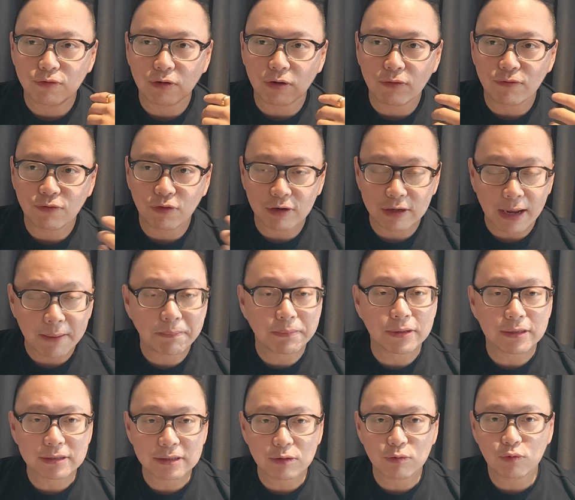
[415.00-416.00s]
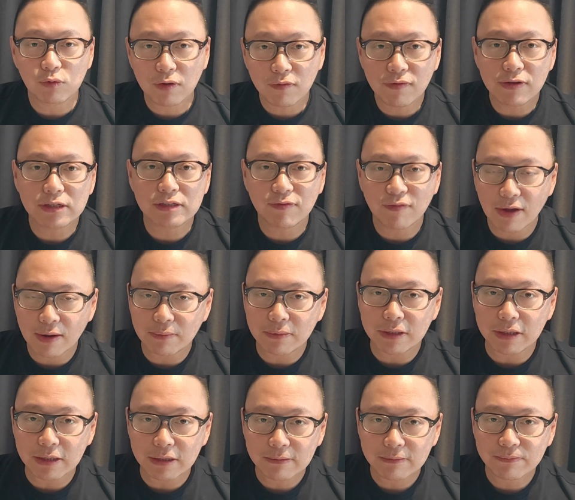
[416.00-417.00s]
for that person with his
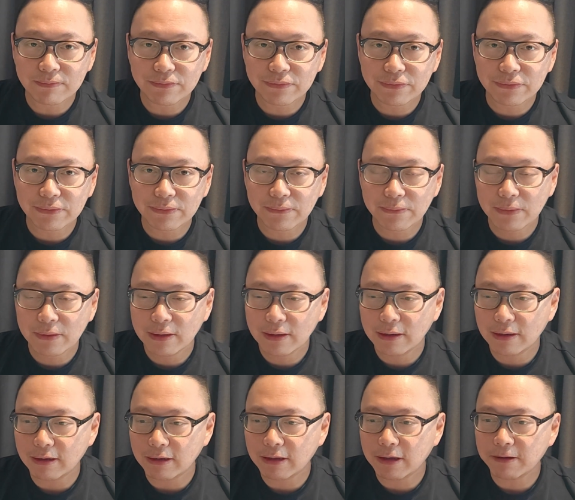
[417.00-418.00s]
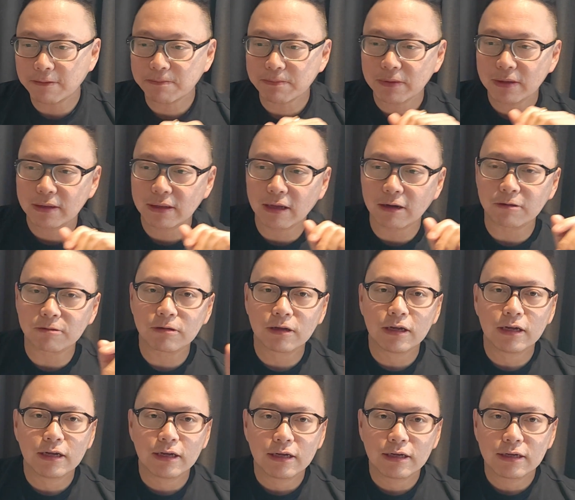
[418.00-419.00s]
family. Okay, now
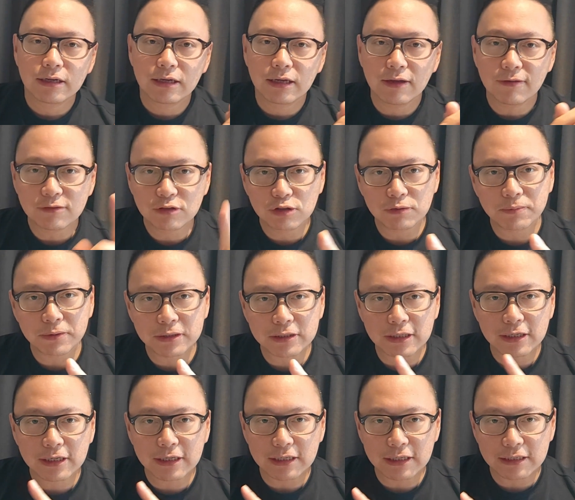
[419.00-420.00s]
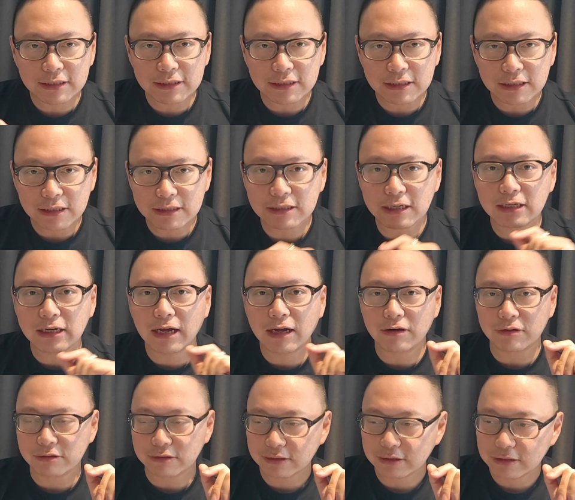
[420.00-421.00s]
if Jupiter is in the third
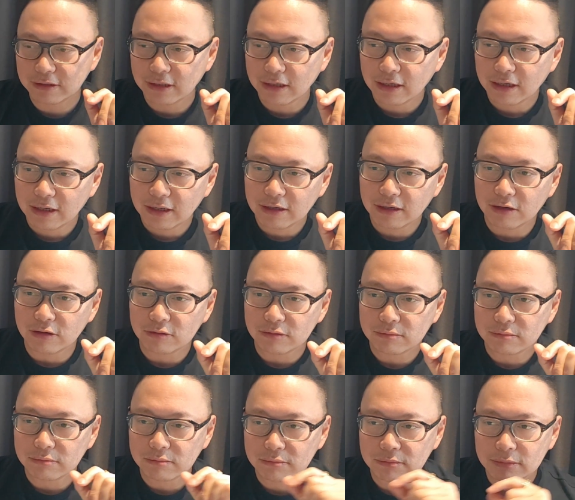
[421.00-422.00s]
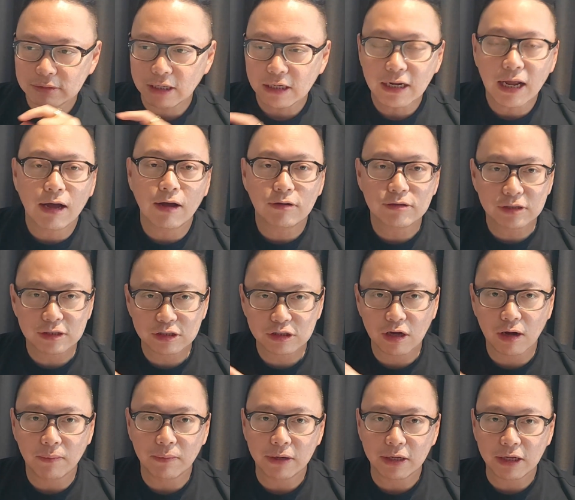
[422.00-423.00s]
house, now third house is
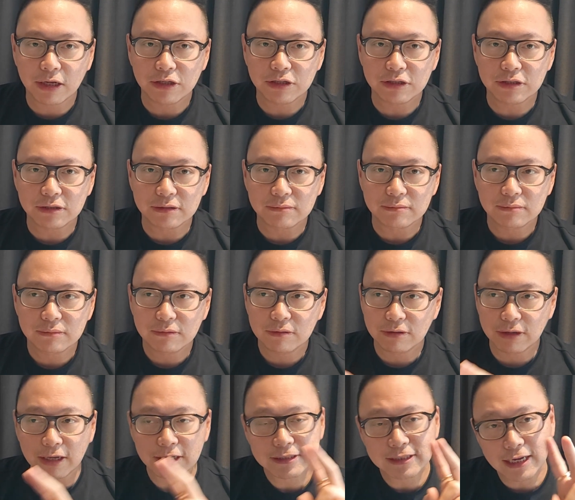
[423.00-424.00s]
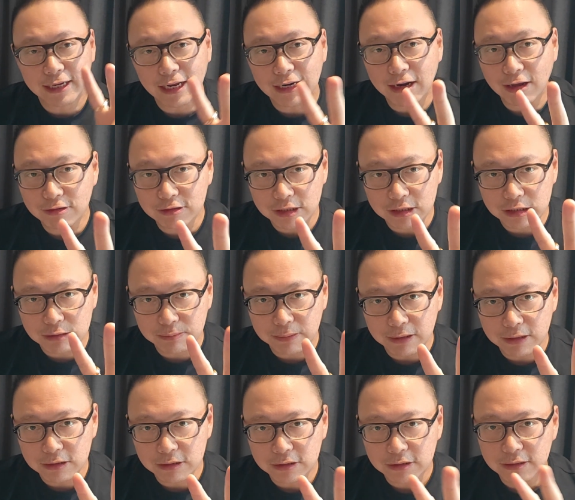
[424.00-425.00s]
communication. Okay, second house is
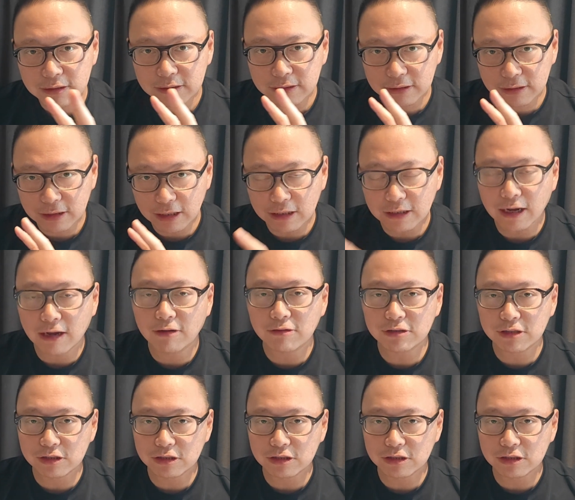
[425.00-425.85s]
speech, third house